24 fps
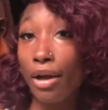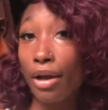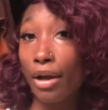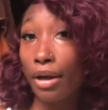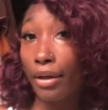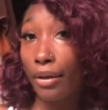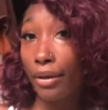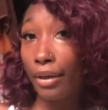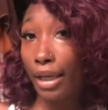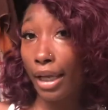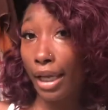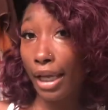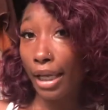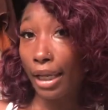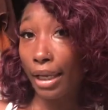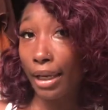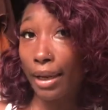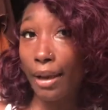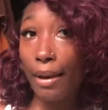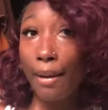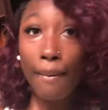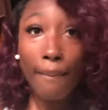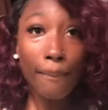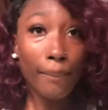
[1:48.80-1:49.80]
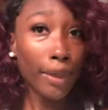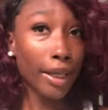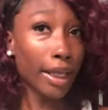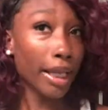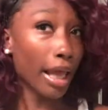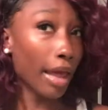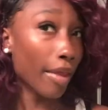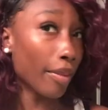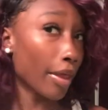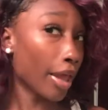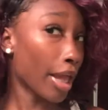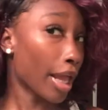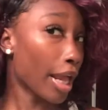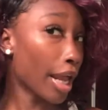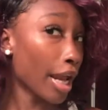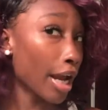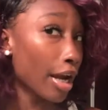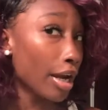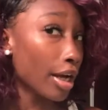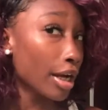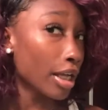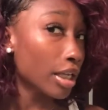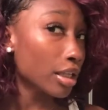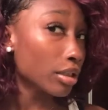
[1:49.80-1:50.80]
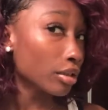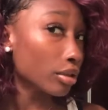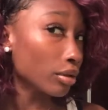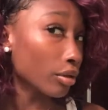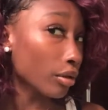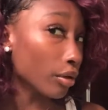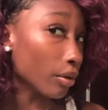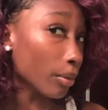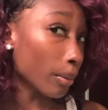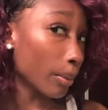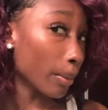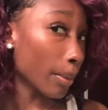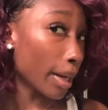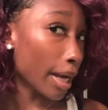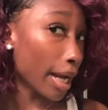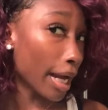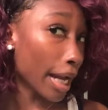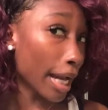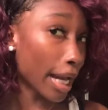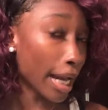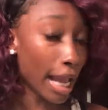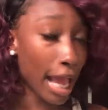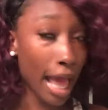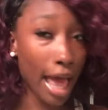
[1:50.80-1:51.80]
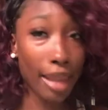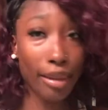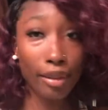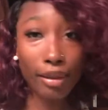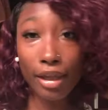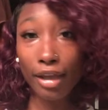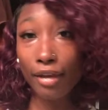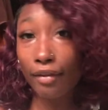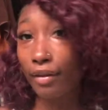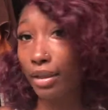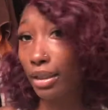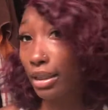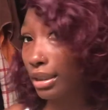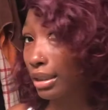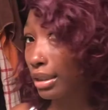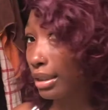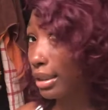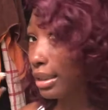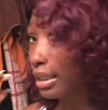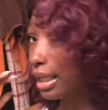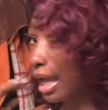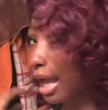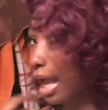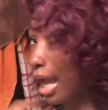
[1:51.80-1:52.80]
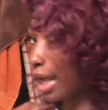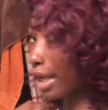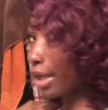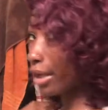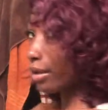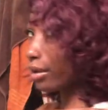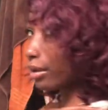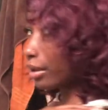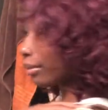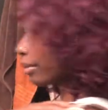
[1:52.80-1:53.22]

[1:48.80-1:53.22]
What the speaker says: Okay, but yeah, the hair is great. I love the style.